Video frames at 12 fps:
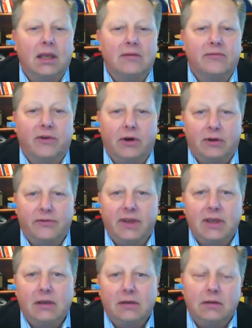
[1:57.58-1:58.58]

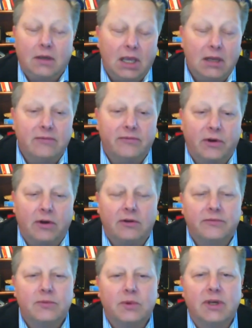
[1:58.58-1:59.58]

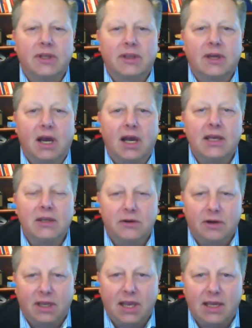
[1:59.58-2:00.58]
involved with high
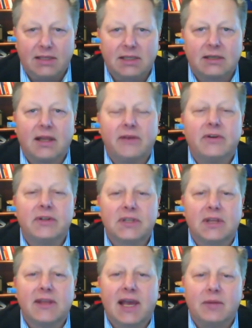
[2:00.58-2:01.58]
uric acid levels,
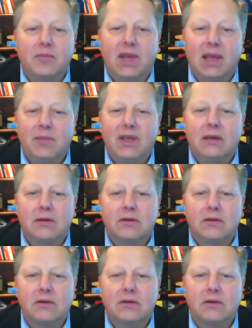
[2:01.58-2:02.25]
and that may be